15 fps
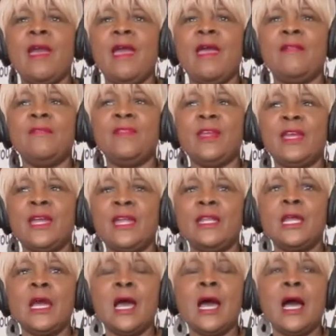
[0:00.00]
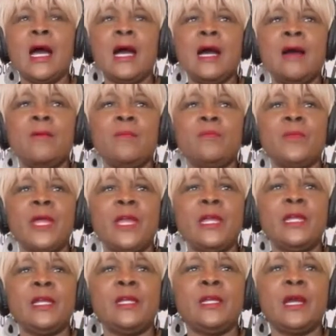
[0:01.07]
And then
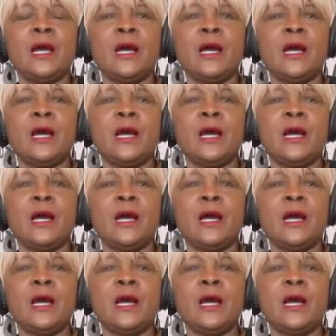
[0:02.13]
they